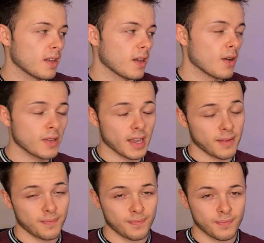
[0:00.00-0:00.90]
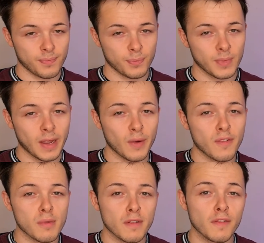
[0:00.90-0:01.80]
Okay, now for
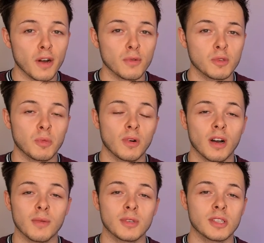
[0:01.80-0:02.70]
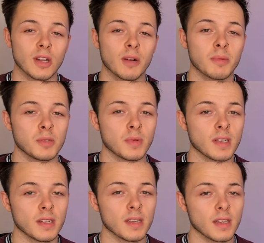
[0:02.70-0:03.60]
my final spot, I was stuck
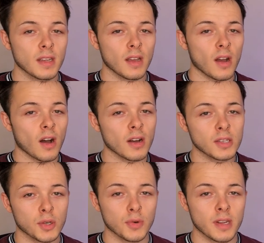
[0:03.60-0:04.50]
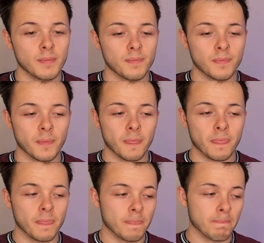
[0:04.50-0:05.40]
between ice cream
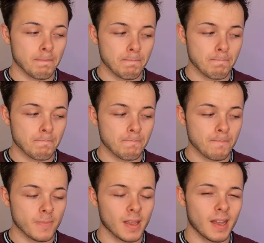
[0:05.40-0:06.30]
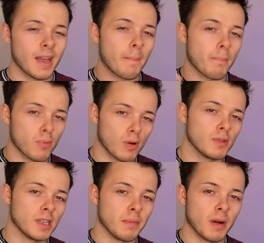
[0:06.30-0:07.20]
and
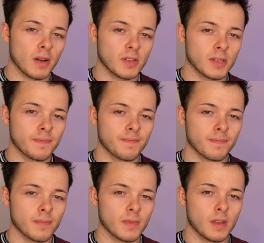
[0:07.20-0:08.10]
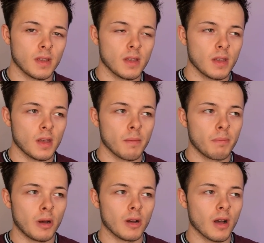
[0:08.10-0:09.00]
protein bars.
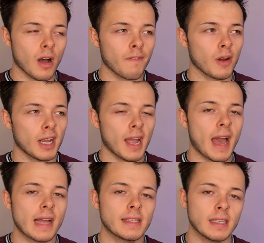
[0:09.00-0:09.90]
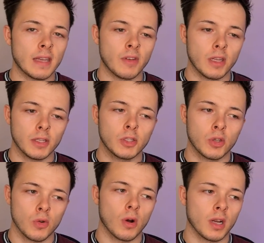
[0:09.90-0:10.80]
But I feel like I had to give it
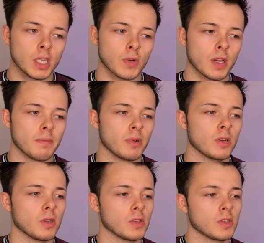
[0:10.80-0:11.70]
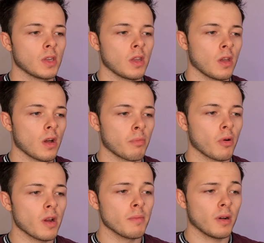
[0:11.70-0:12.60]
to ice cream because a
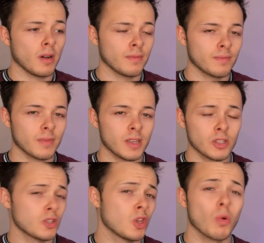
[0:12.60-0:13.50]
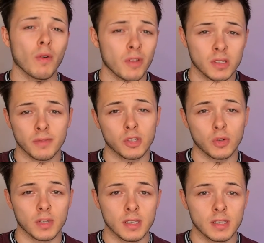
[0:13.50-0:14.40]
protein bar is just too obvious of a
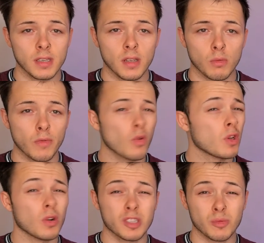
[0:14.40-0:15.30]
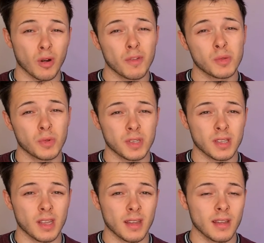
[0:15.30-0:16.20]
choice. We've already got some obvious ones in
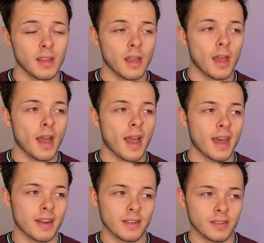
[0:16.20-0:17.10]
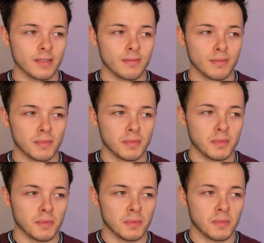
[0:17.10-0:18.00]
there, and
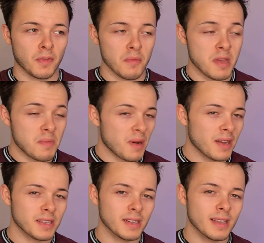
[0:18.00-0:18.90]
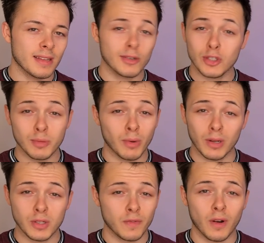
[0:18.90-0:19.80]
for me personally, they're just
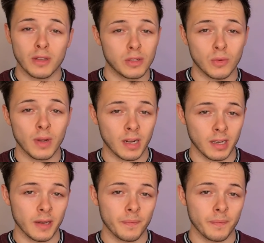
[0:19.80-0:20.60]
demolished far too quickly.